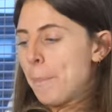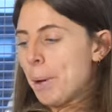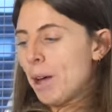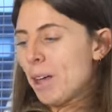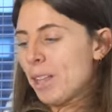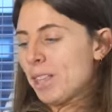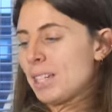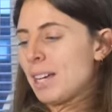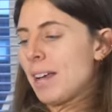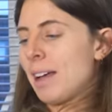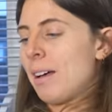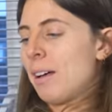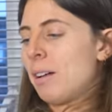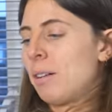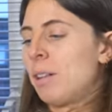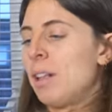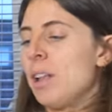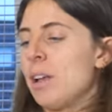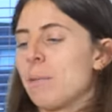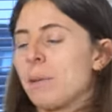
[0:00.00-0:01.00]
bath
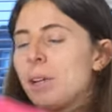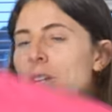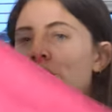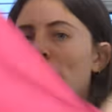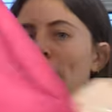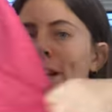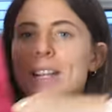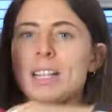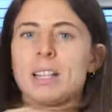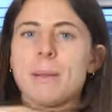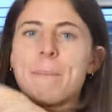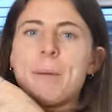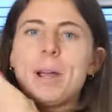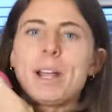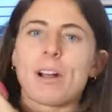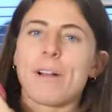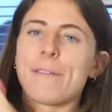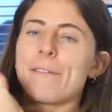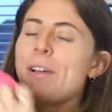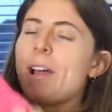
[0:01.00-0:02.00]
towel, which is
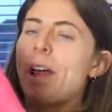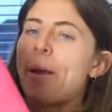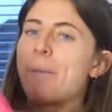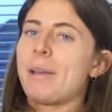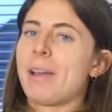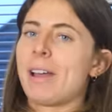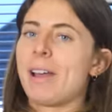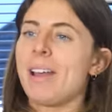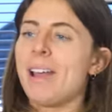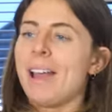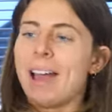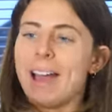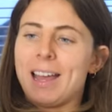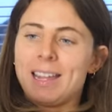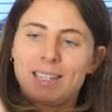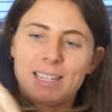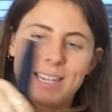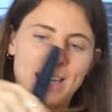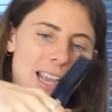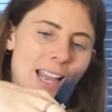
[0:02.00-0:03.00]
microfiber
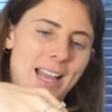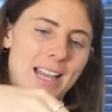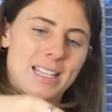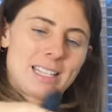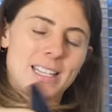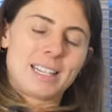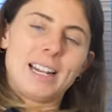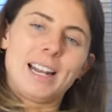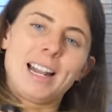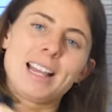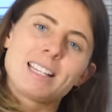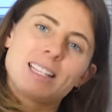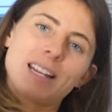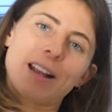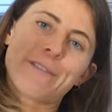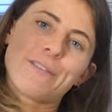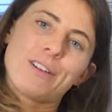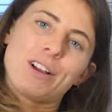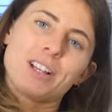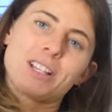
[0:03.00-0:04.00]
and it has an
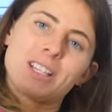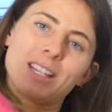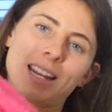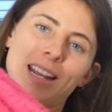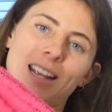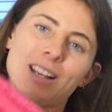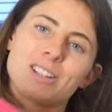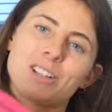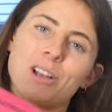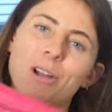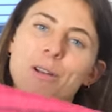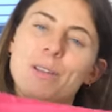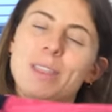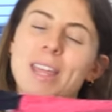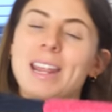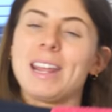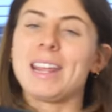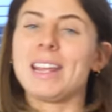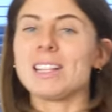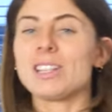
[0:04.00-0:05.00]
elastic fastening so
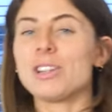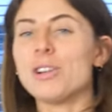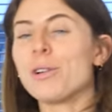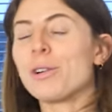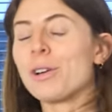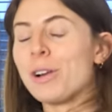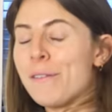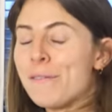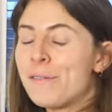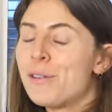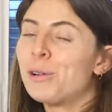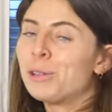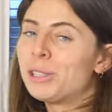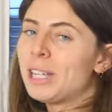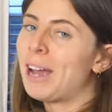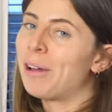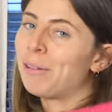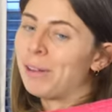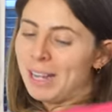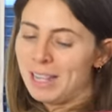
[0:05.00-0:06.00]
that it's not gonna fall
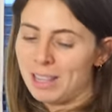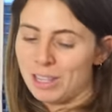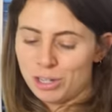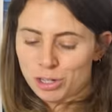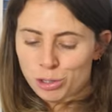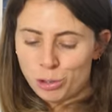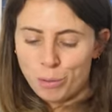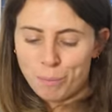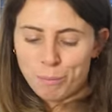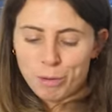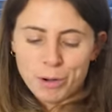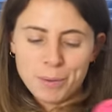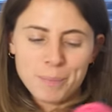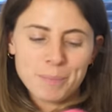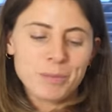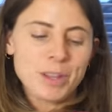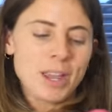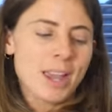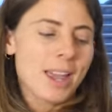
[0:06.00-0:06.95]
down in the dorm room.